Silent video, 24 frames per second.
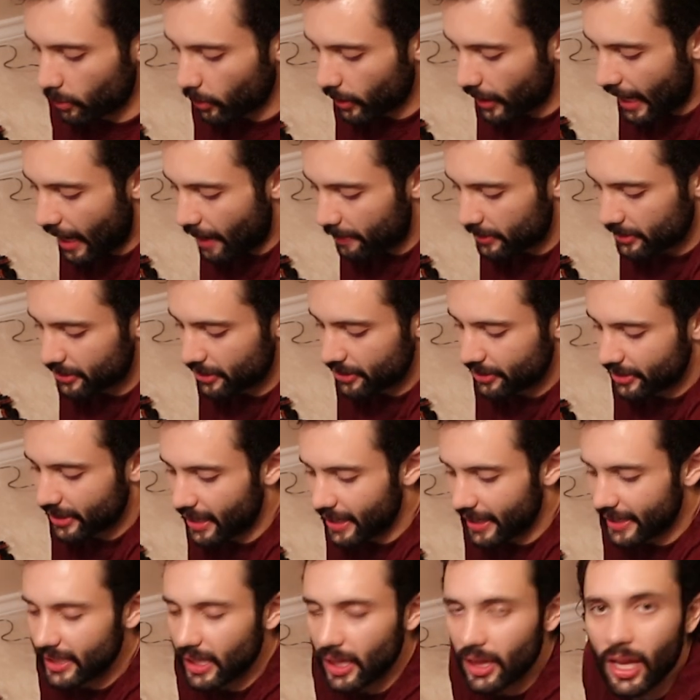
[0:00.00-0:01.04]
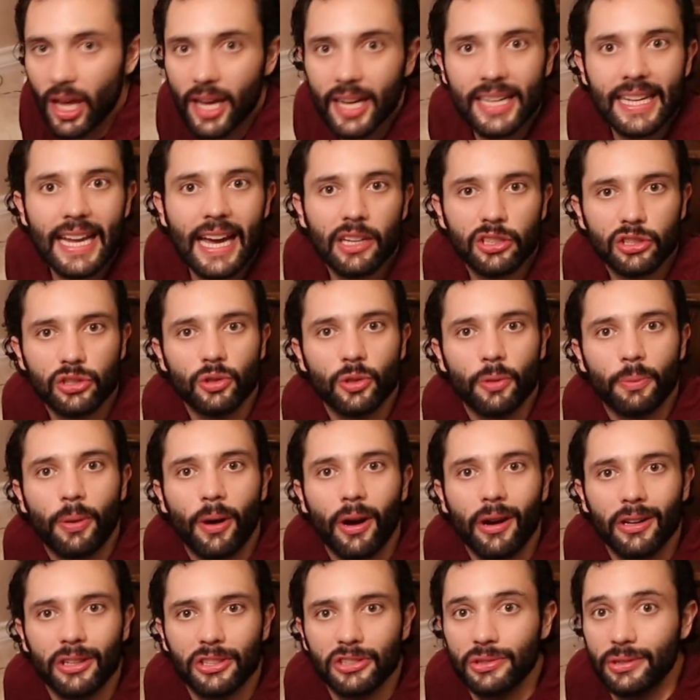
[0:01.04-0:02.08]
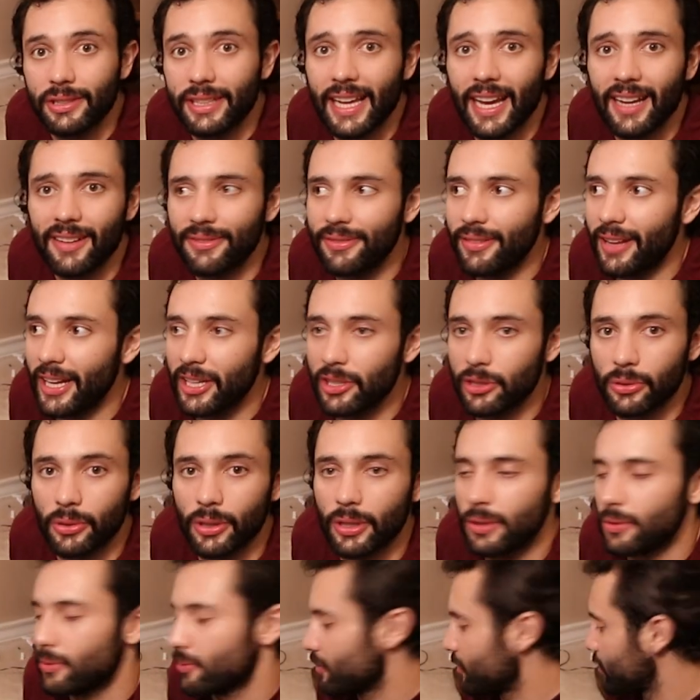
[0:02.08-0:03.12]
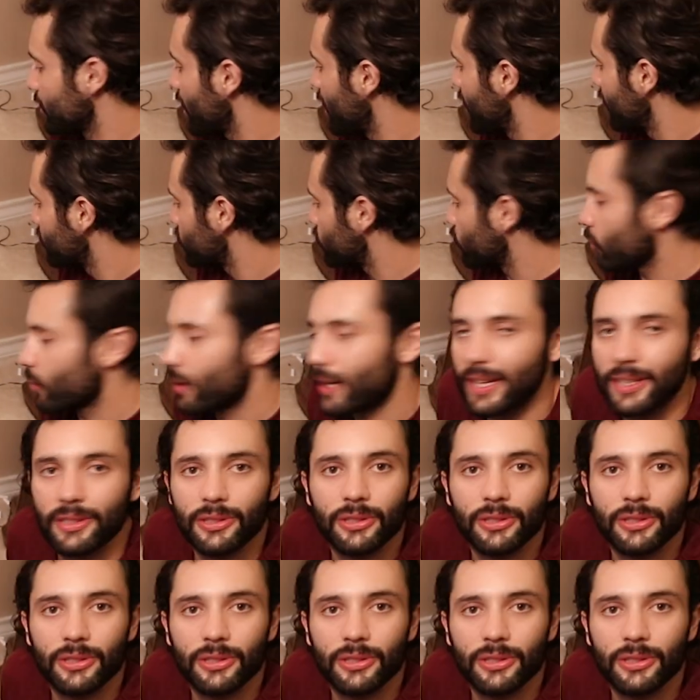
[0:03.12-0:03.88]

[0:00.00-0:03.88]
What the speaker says: What happens is that in a lot of national parks you can't fly drones, so what I